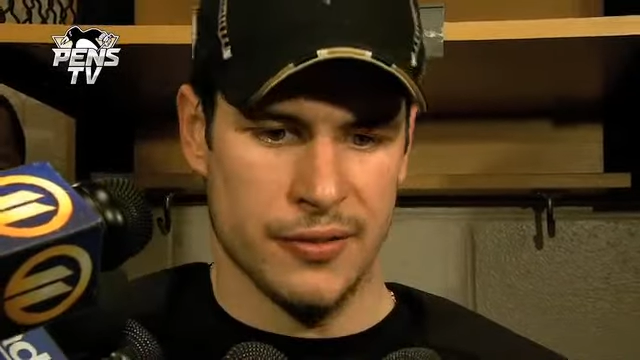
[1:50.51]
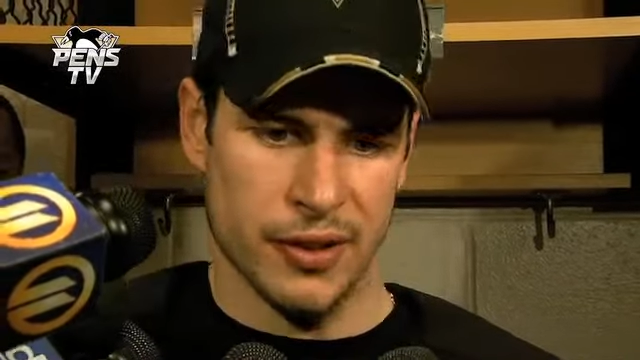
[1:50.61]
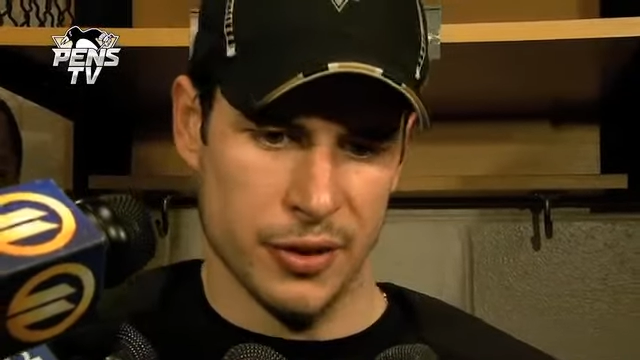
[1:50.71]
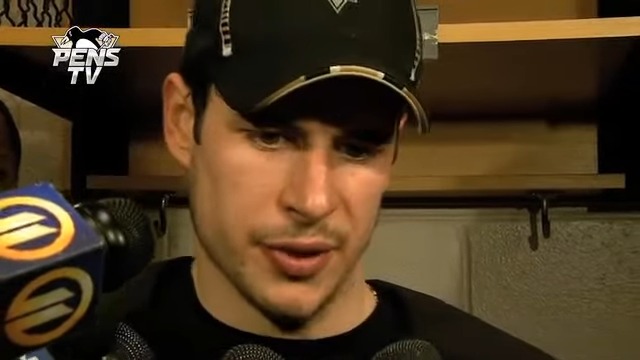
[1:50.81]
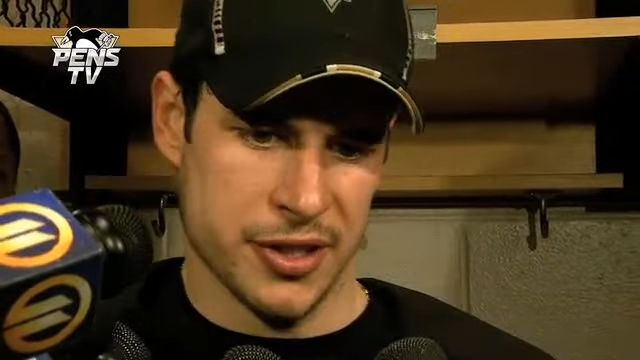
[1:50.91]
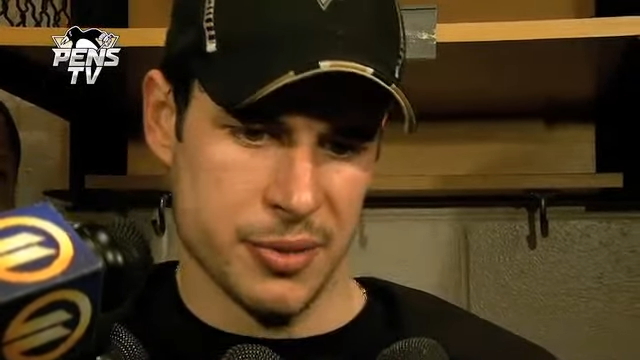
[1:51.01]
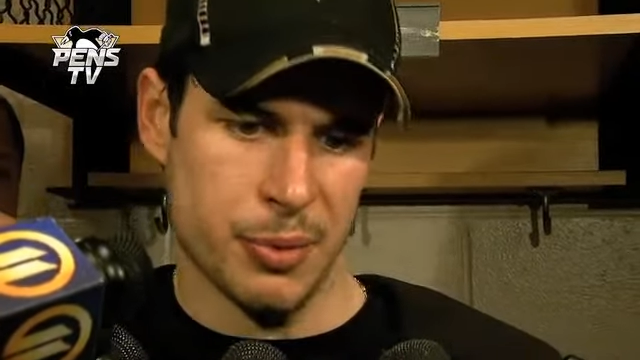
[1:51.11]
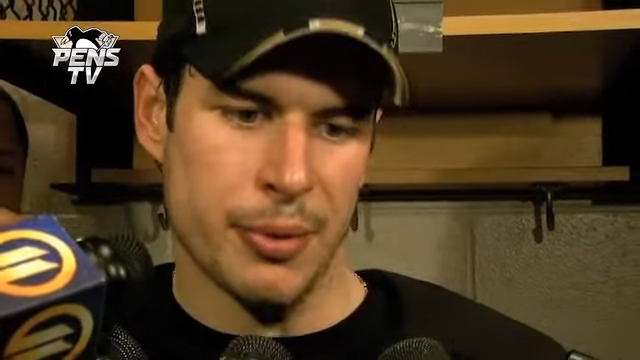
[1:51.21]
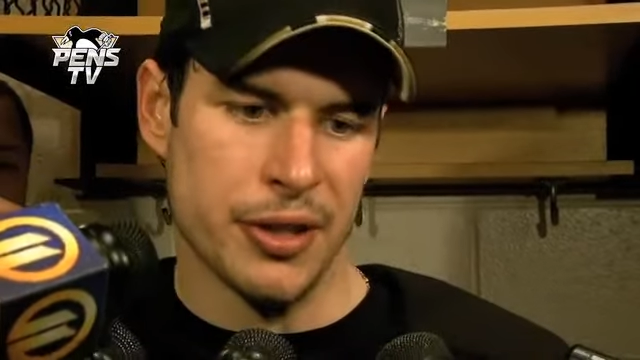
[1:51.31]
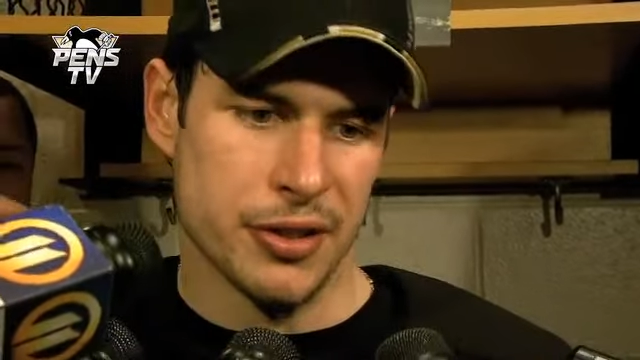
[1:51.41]
felt like we had
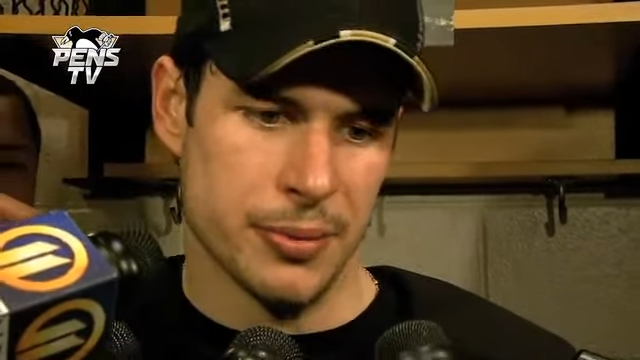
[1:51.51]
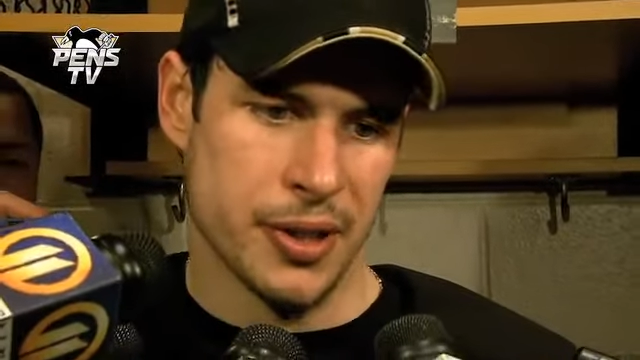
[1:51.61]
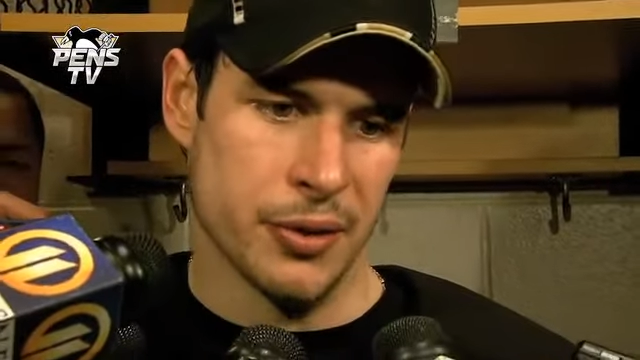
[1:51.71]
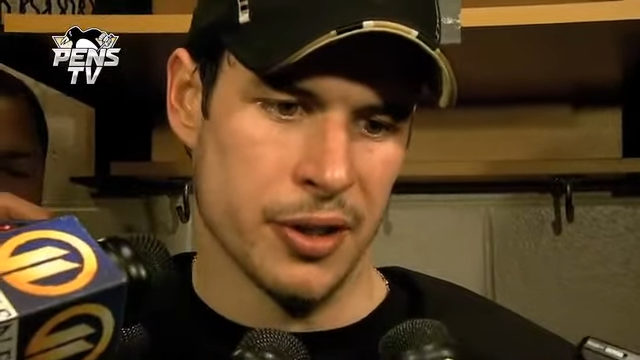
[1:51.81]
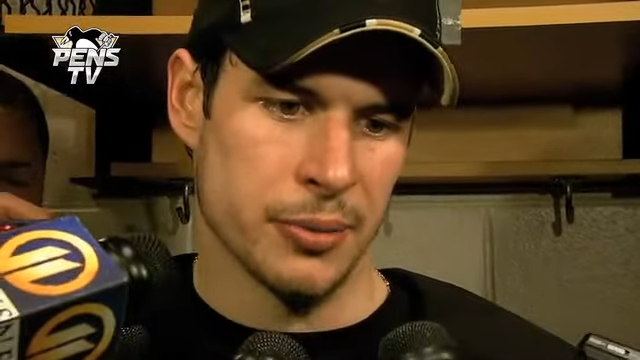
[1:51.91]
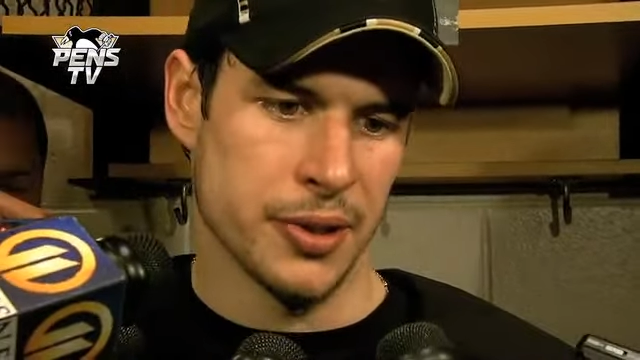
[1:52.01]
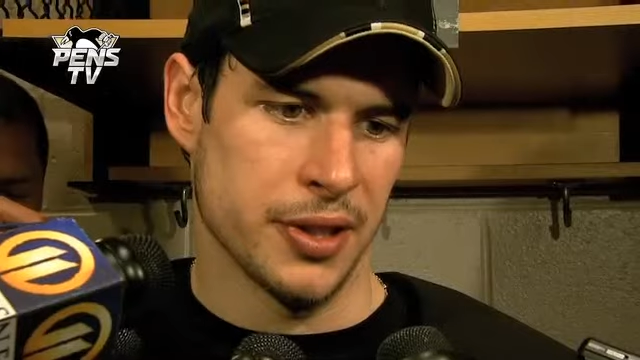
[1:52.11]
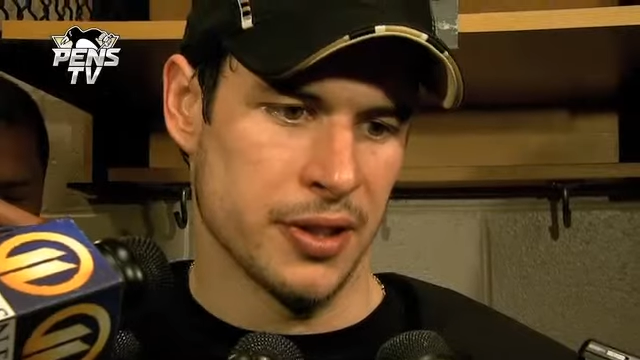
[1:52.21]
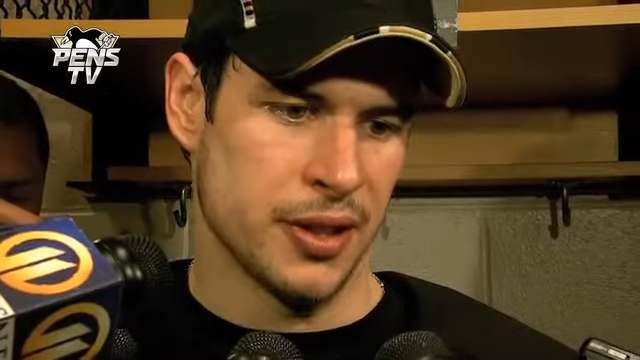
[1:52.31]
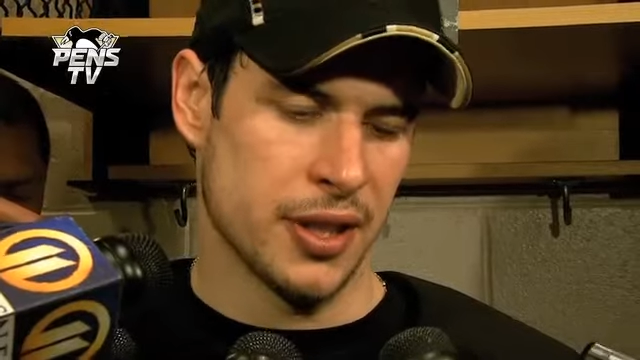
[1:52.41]
some momentum, and they were able
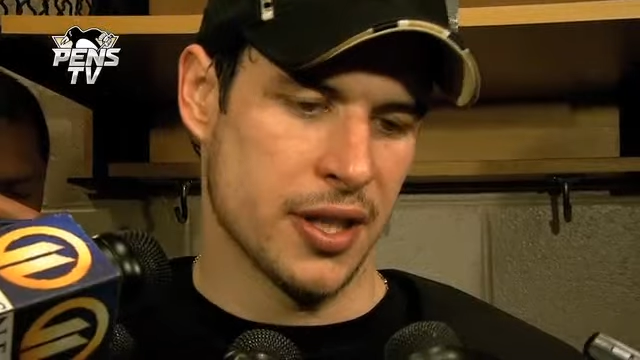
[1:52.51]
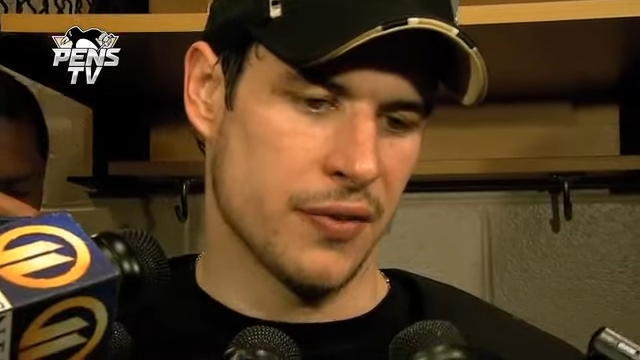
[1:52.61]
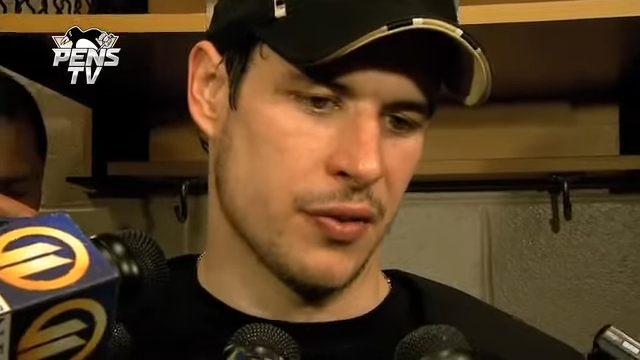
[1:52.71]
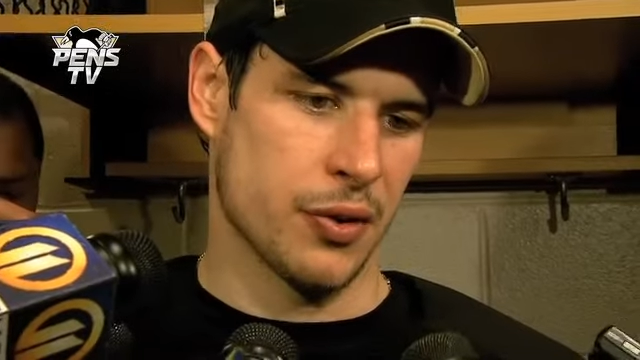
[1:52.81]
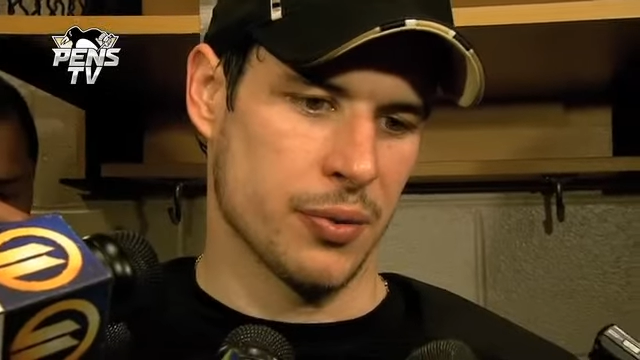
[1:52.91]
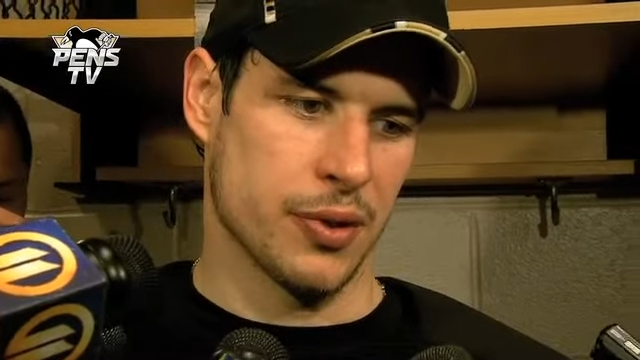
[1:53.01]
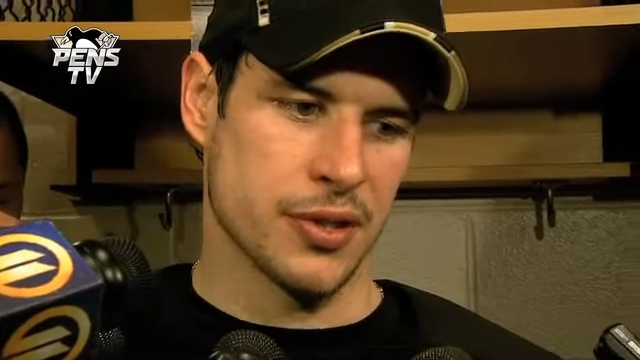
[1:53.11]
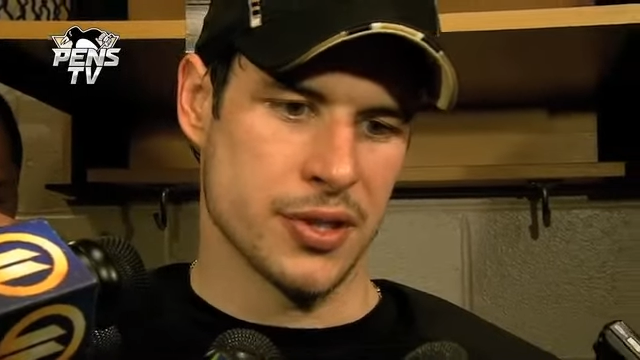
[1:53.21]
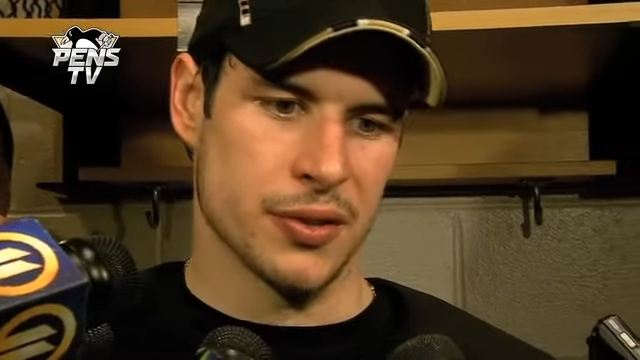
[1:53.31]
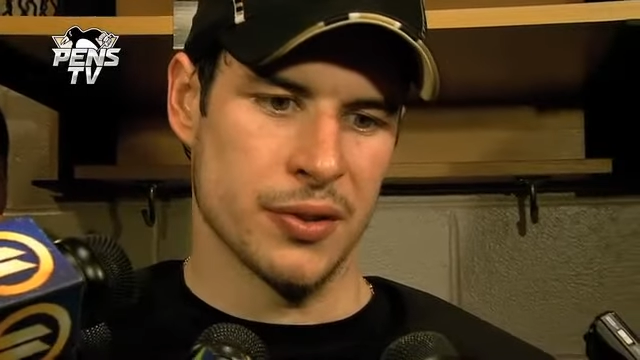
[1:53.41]
to, to get that fourth
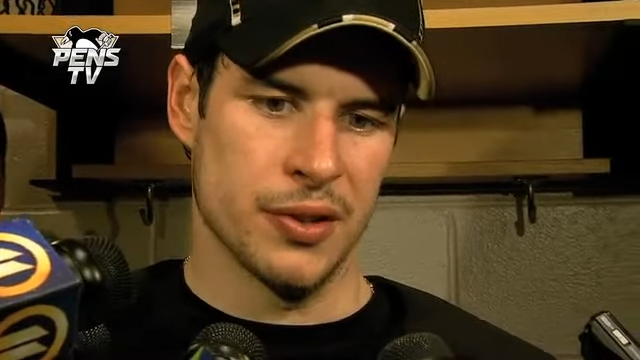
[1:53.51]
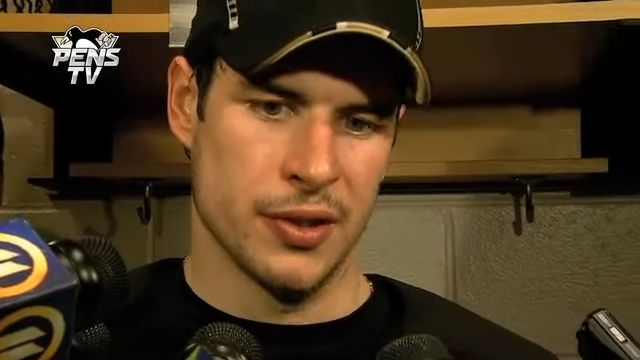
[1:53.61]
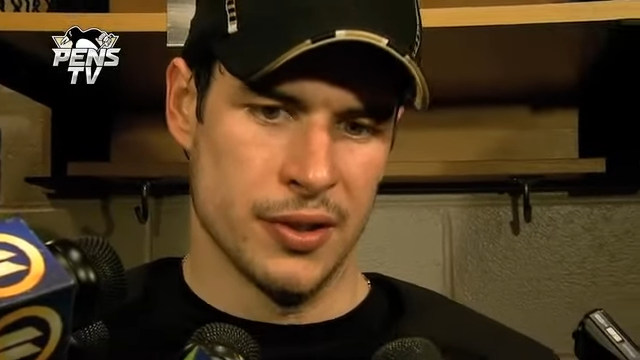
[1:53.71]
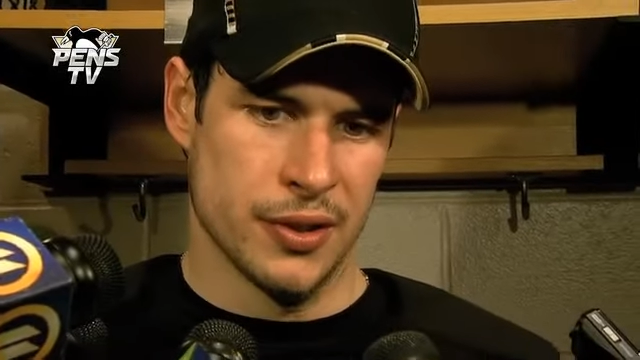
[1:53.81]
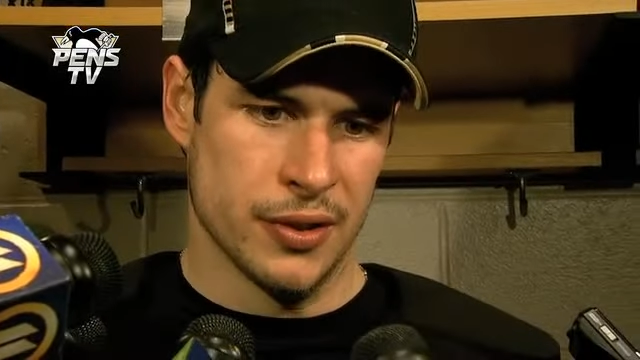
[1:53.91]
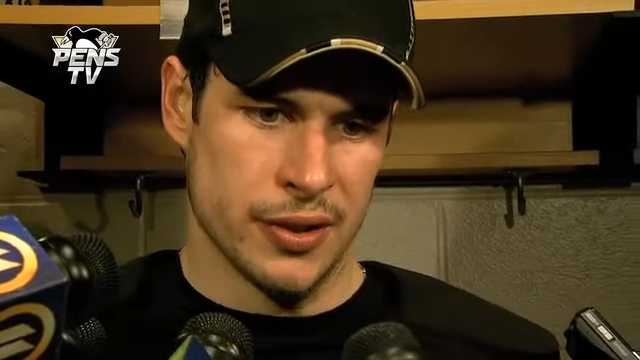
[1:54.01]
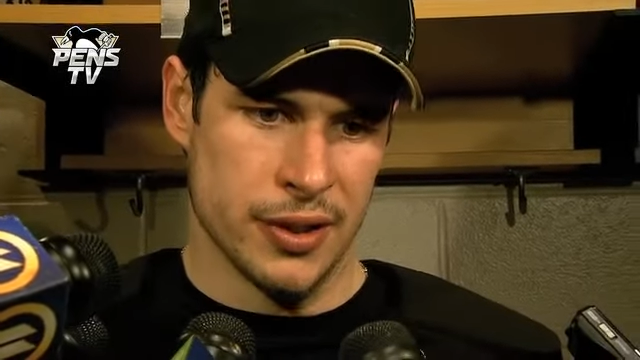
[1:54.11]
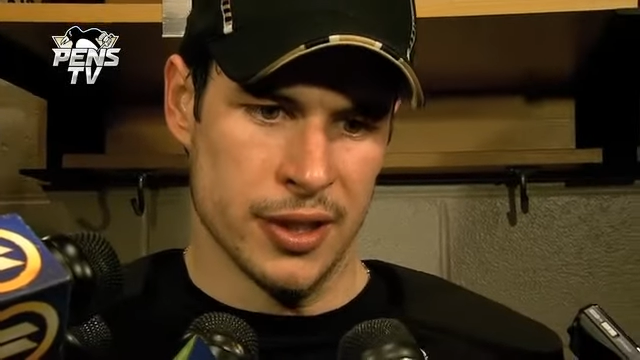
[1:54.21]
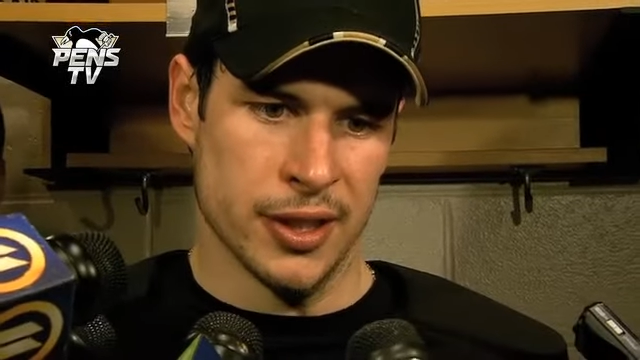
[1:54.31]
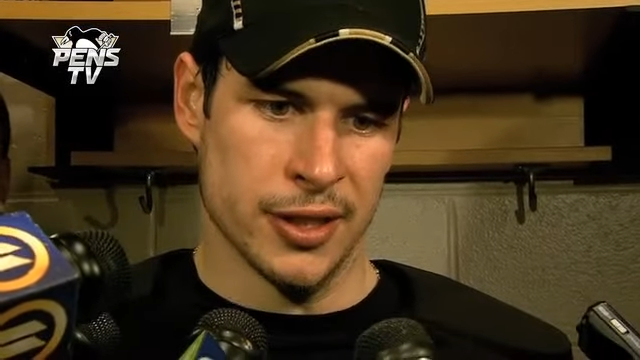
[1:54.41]
one. So,
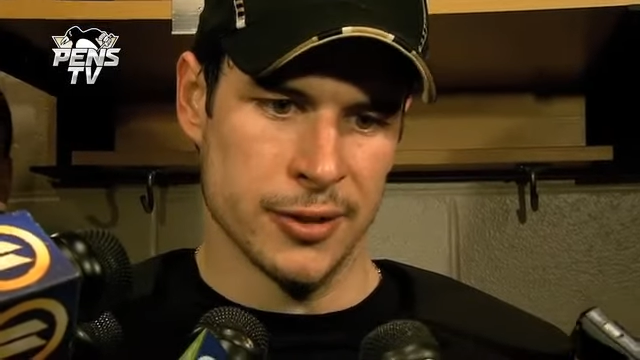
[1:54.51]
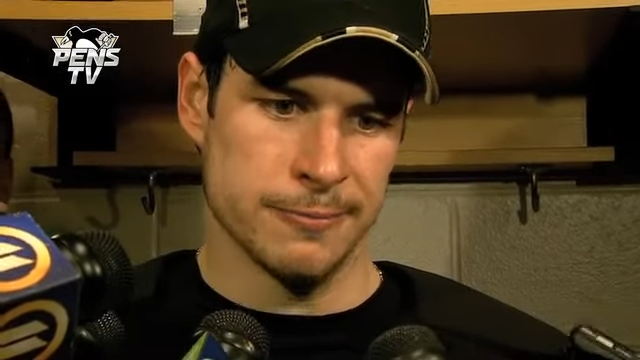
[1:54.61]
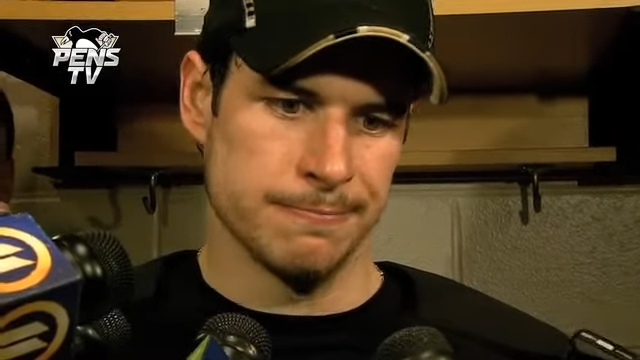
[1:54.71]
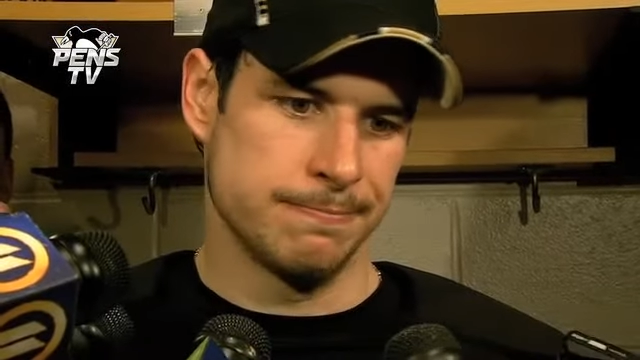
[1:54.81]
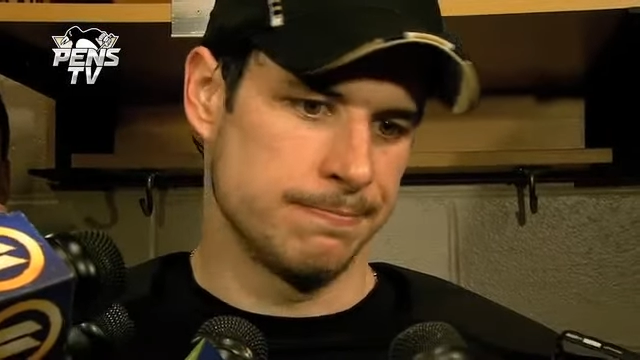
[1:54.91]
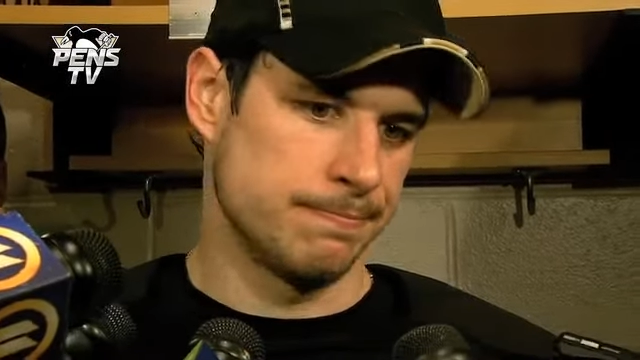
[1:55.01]
um,